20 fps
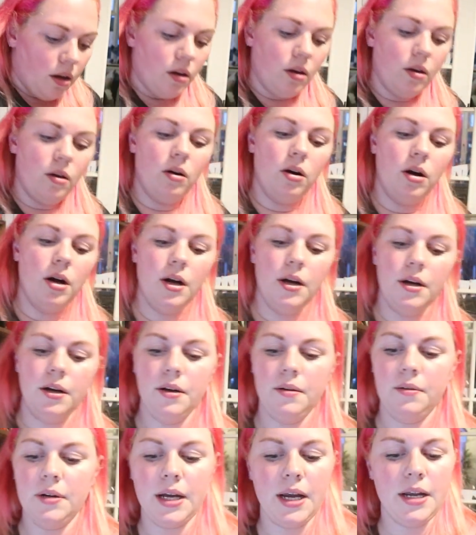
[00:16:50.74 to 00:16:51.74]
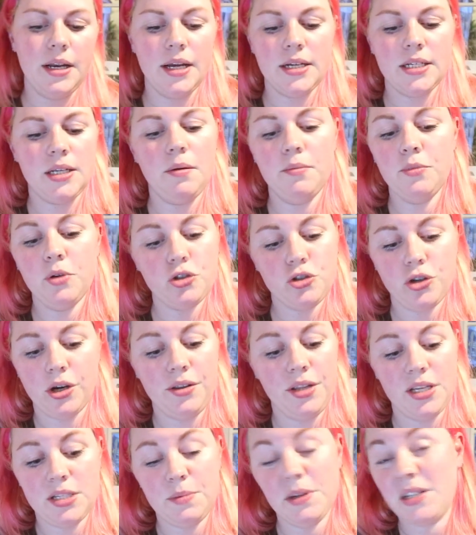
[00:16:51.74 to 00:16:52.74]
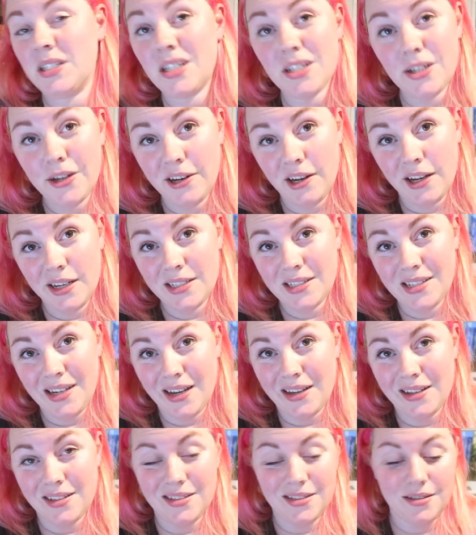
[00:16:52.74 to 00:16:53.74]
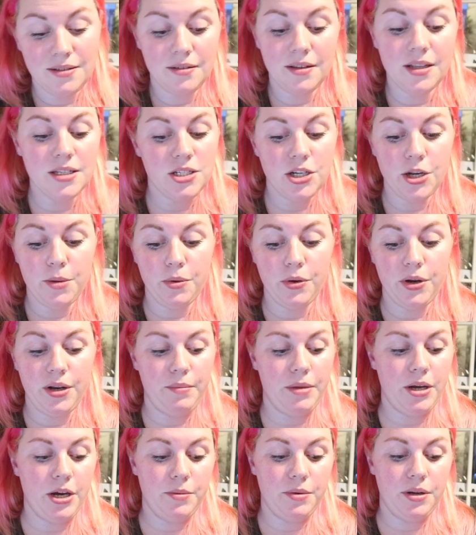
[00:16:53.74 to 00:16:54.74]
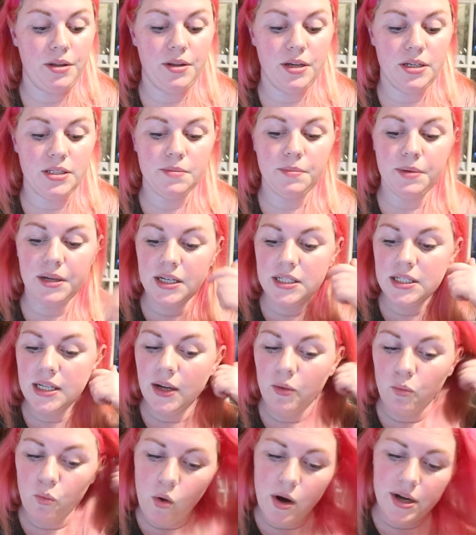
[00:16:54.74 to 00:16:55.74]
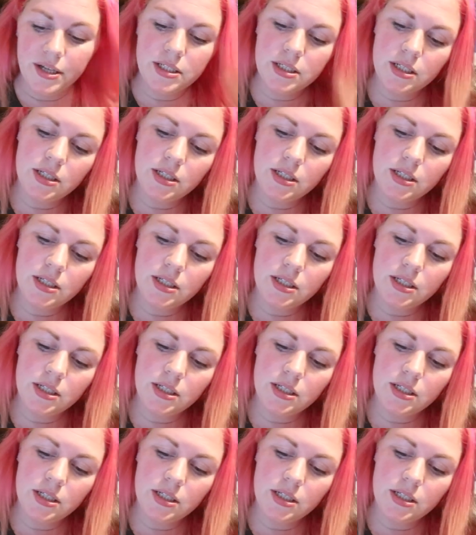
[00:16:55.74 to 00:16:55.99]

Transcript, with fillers: Oh, okay, next up, I'm not trying this because I don't like Snickers. And there's no point in me opening this, but it is a white